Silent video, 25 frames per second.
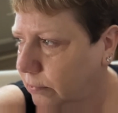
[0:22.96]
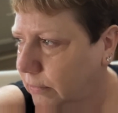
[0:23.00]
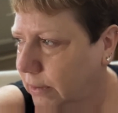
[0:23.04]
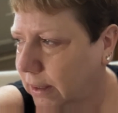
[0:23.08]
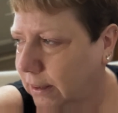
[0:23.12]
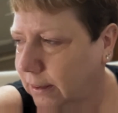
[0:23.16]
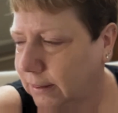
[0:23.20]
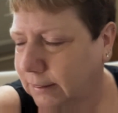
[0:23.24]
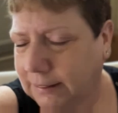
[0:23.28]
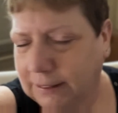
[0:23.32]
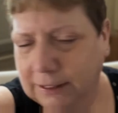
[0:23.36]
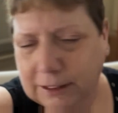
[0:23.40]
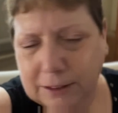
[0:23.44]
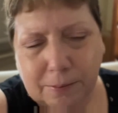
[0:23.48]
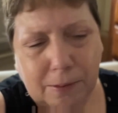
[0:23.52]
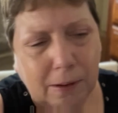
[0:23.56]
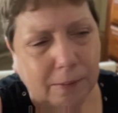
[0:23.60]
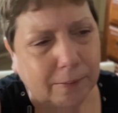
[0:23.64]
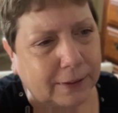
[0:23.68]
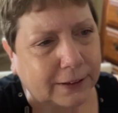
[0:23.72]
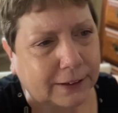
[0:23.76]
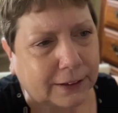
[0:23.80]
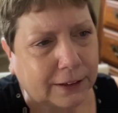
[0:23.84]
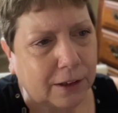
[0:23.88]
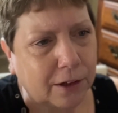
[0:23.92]
I said to Mum,
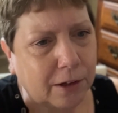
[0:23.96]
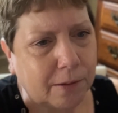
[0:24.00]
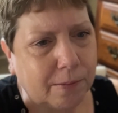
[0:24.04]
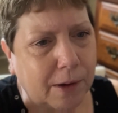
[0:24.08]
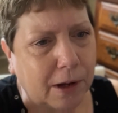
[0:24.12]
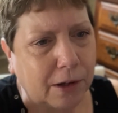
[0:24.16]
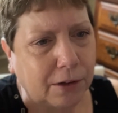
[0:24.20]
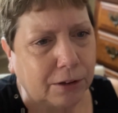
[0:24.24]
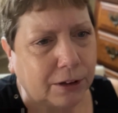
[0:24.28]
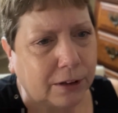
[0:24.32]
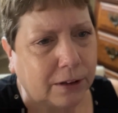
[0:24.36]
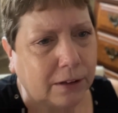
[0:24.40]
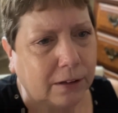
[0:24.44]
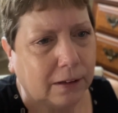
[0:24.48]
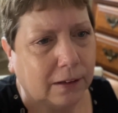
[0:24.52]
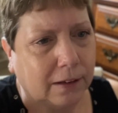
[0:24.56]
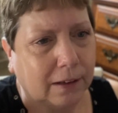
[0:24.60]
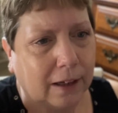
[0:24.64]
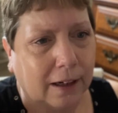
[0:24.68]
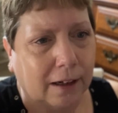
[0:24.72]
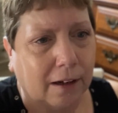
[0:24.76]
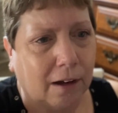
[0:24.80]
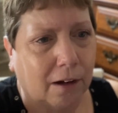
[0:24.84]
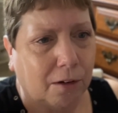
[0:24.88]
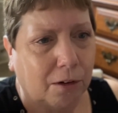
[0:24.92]
"It's so emotional."
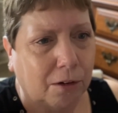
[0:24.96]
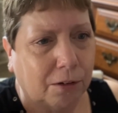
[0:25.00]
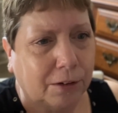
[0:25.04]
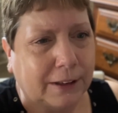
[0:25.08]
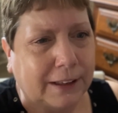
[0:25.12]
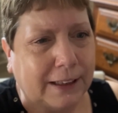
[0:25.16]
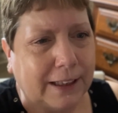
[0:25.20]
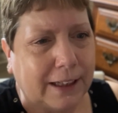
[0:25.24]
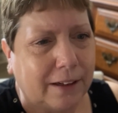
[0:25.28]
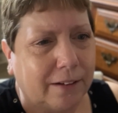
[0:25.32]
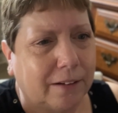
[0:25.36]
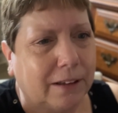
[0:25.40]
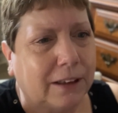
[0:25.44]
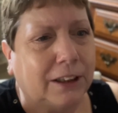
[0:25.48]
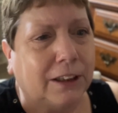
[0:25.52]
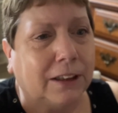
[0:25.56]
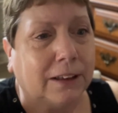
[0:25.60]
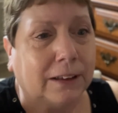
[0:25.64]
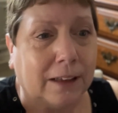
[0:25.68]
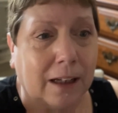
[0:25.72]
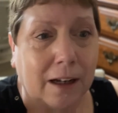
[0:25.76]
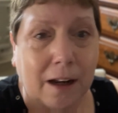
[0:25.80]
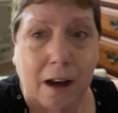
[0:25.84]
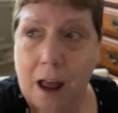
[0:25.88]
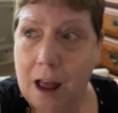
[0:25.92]
I got all teary. She
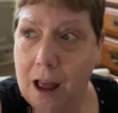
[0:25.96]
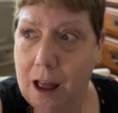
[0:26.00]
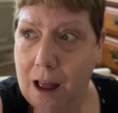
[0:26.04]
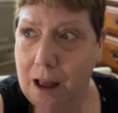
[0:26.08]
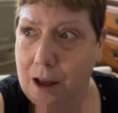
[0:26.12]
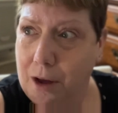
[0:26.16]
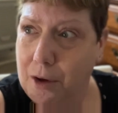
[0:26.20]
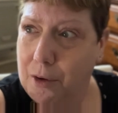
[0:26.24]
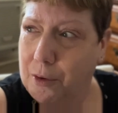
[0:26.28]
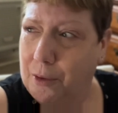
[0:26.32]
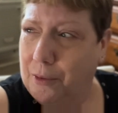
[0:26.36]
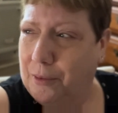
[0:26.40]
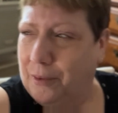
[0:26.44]
goes, "I know.